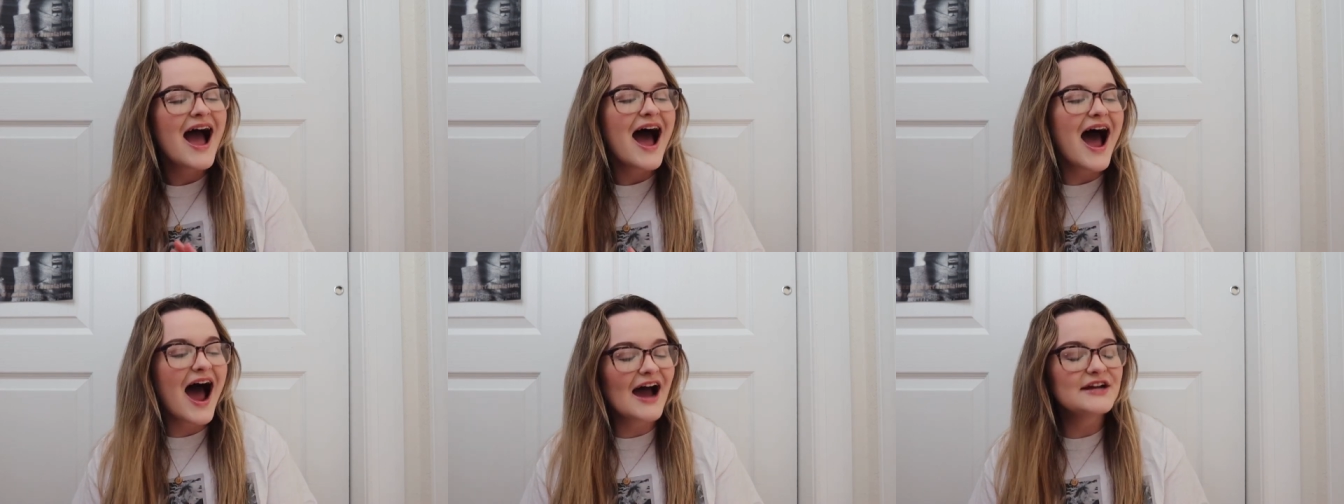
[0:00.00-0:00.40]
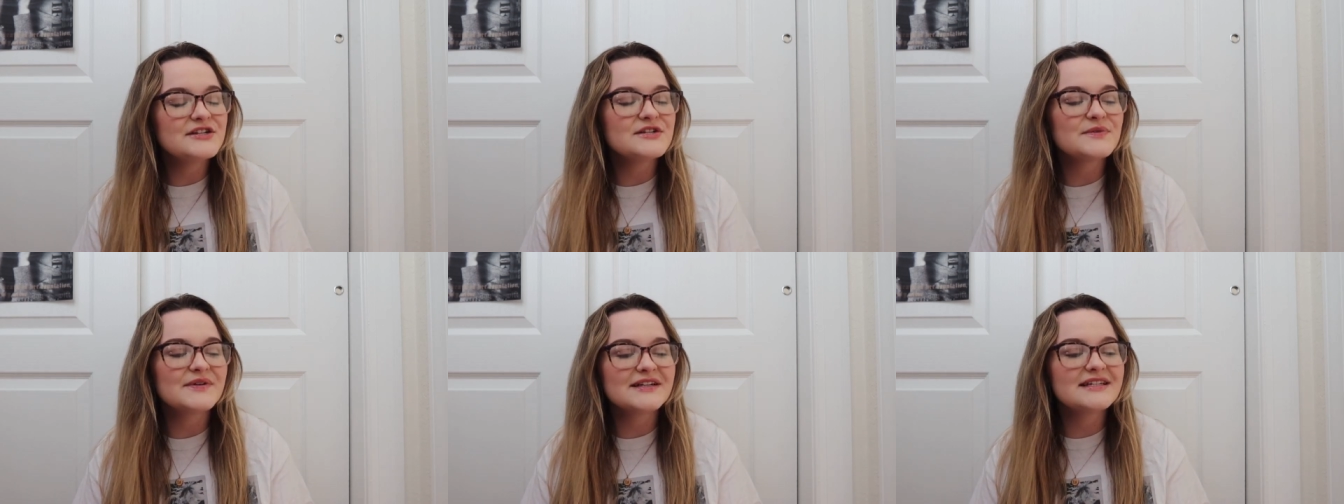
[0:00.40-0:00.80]
I
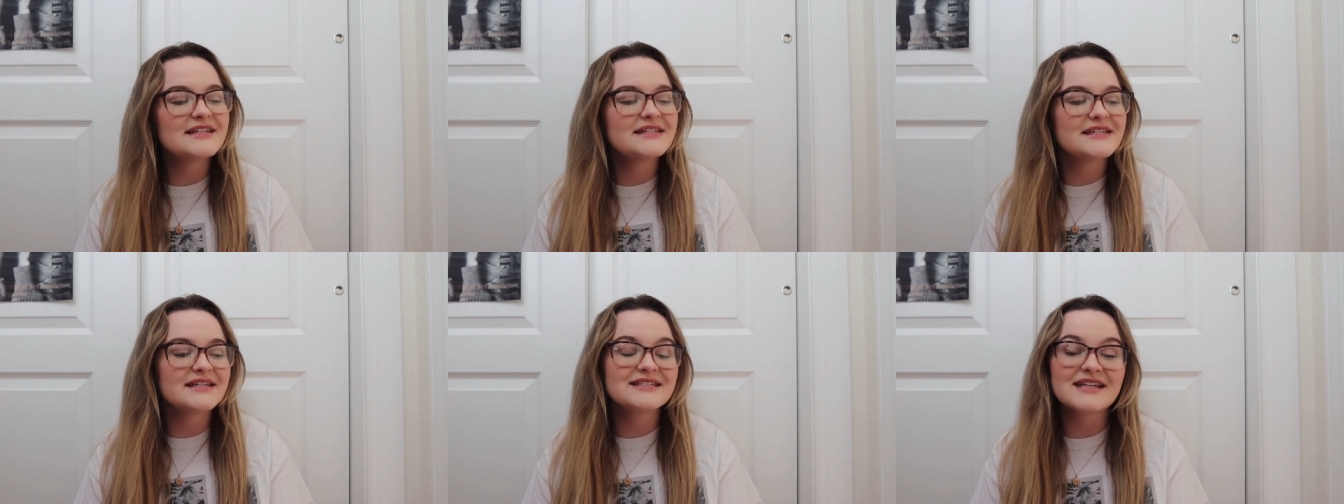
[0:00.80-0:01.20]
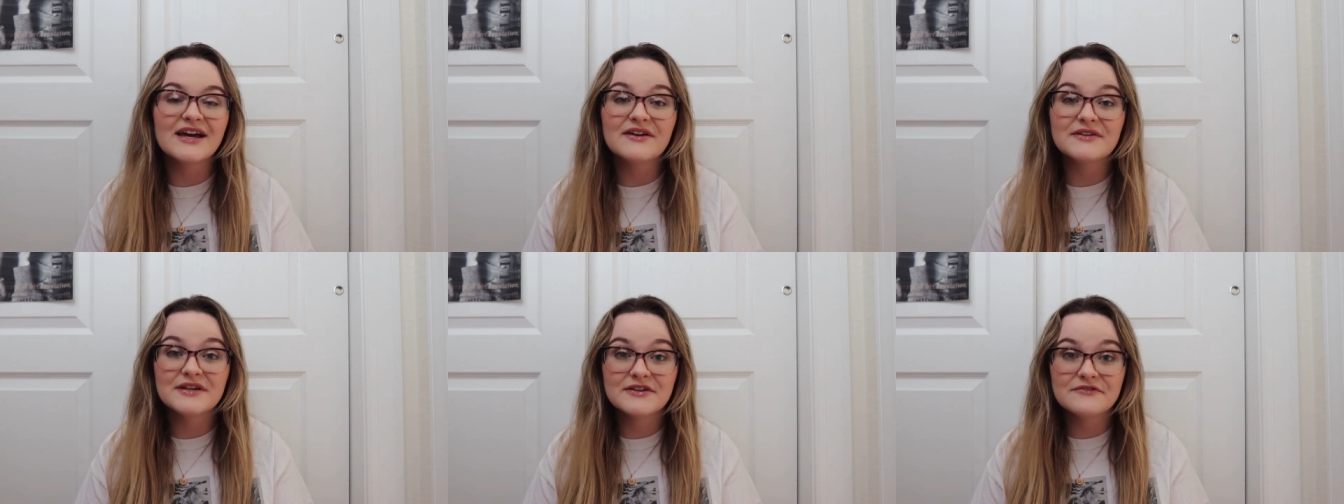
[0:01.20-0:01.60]
just wanted to sit
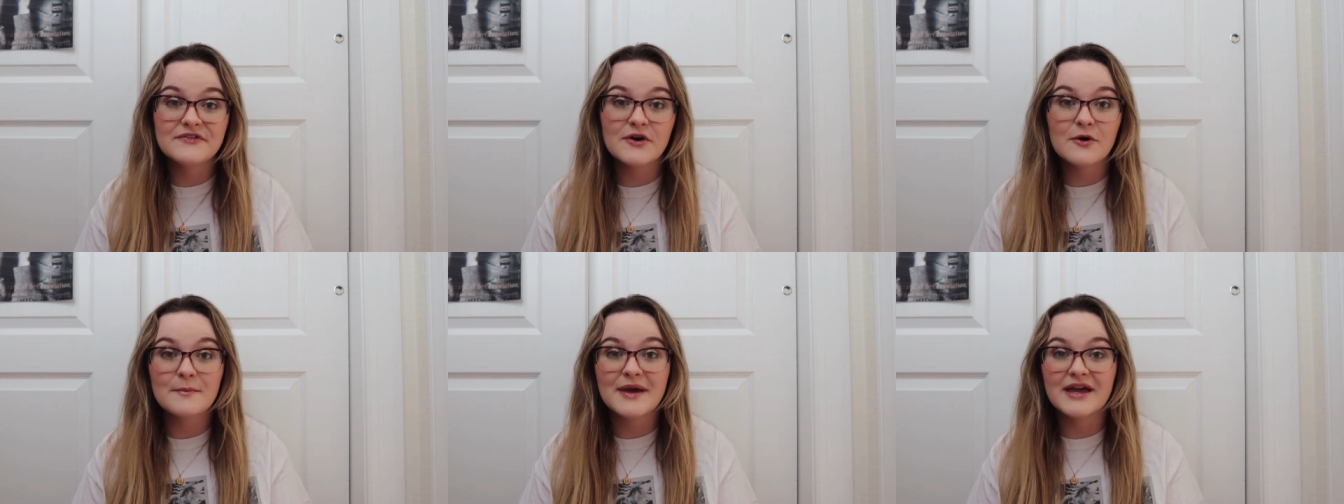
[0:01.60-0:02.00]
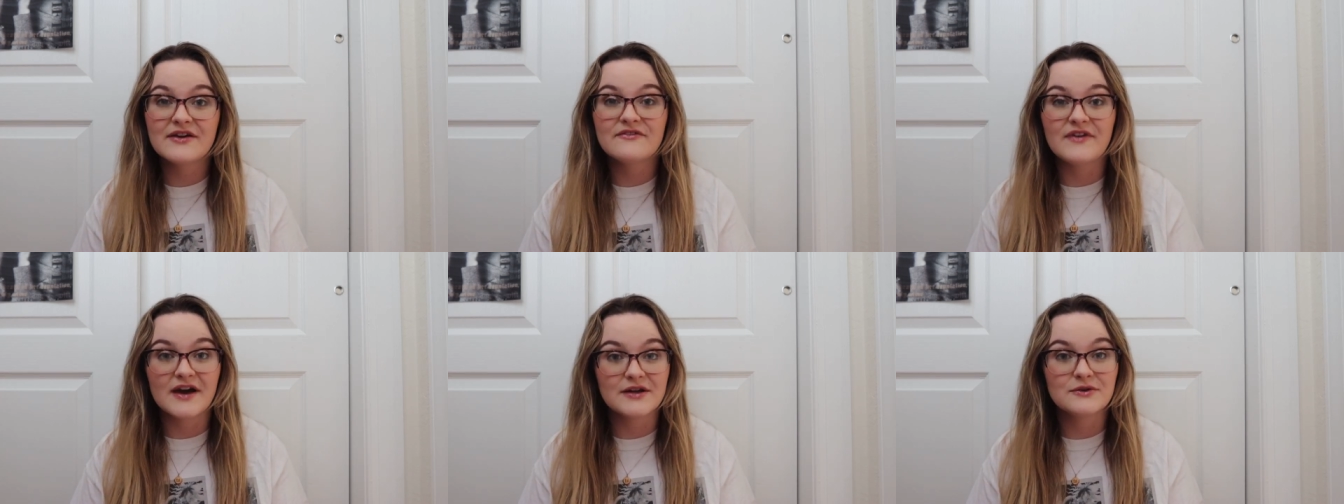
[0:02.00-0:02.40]
down and film a
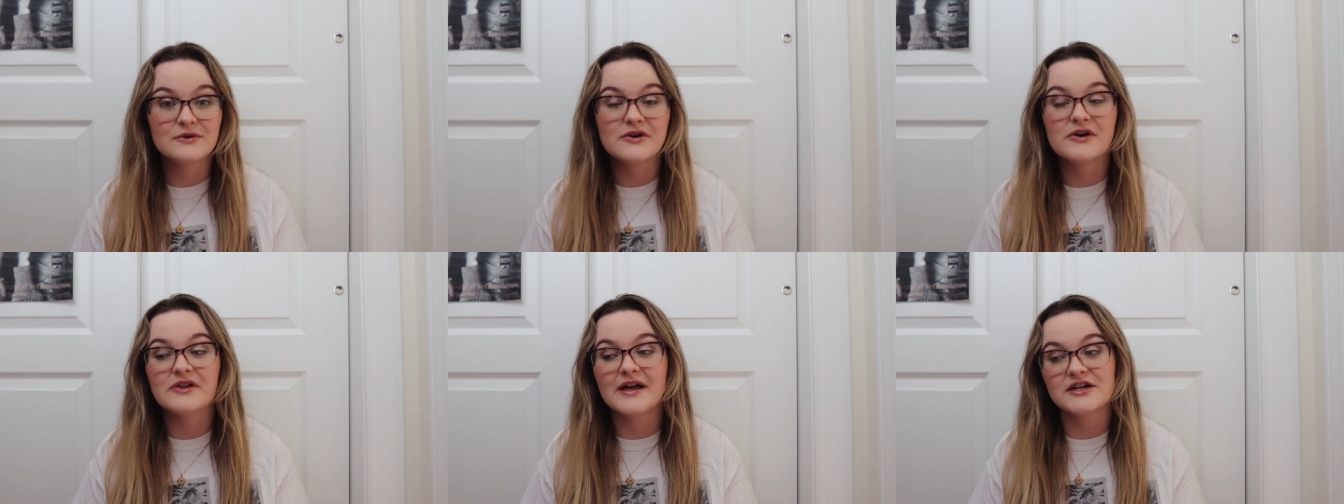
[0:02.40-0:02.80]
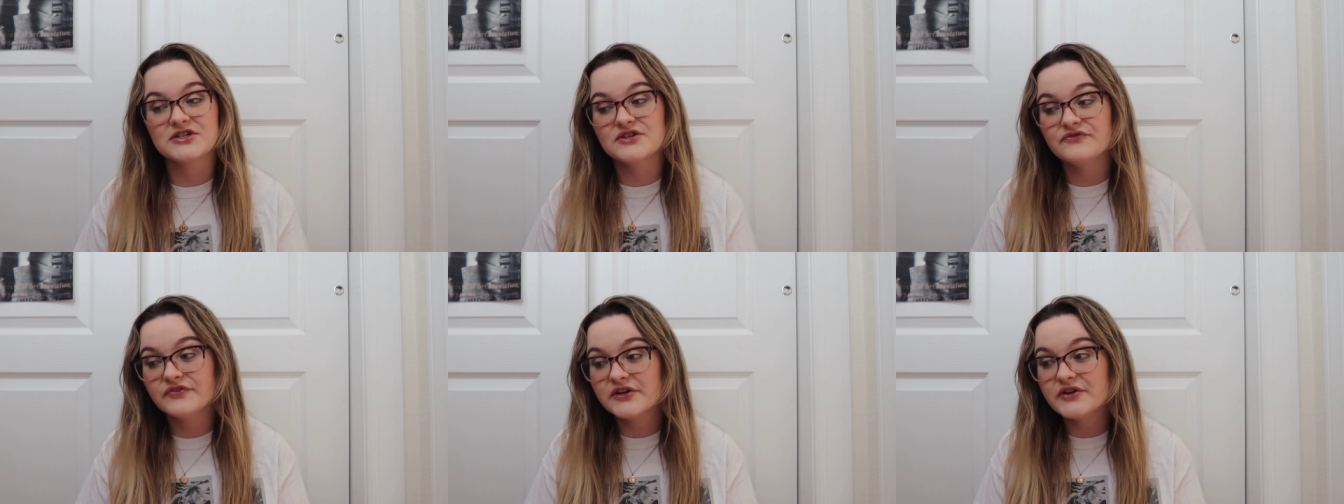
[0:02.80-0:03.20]
vinyl
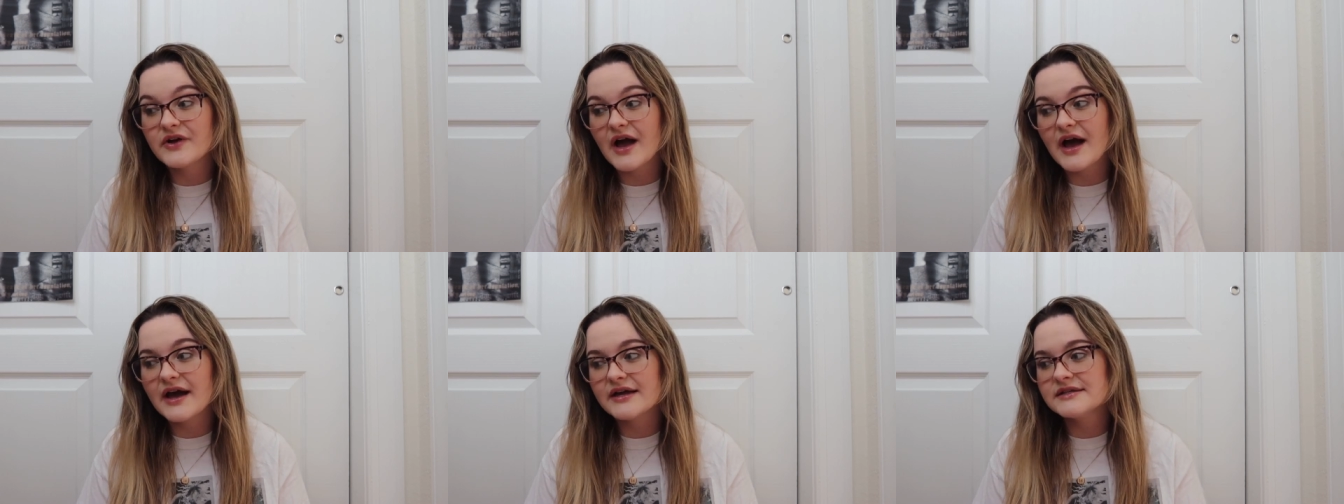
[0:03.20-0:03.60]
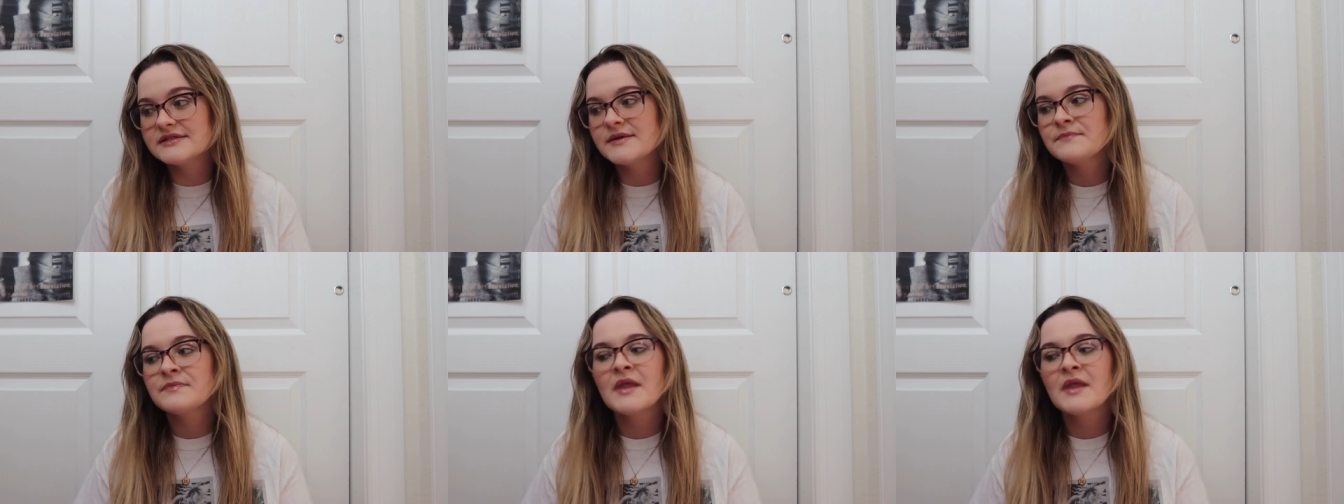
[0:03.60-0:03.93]
collection for you guys.